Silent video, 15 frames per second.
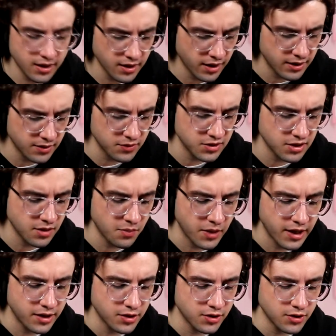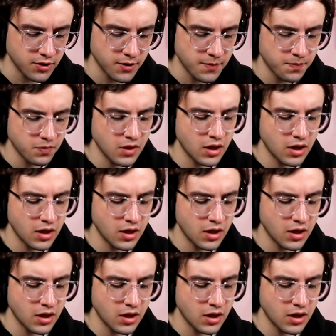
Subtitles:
I think it was Commander